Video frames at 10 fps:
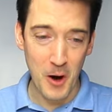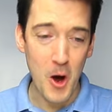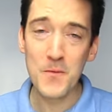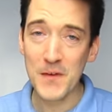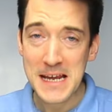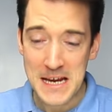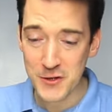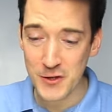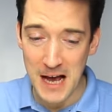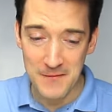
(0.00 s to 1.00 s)
but hopefully he
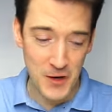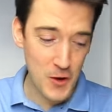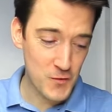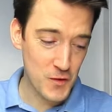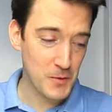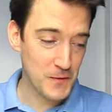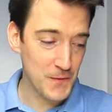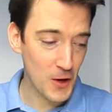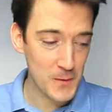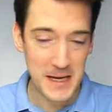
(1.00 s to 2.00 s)
should have no trouble
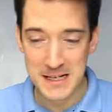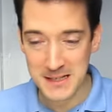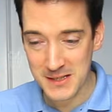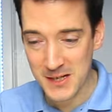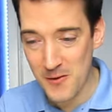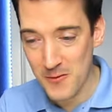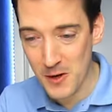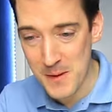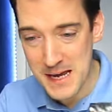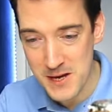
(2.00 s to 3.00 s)
following it. So
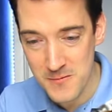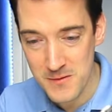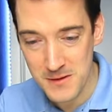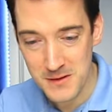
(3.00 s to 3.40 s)
come here, you.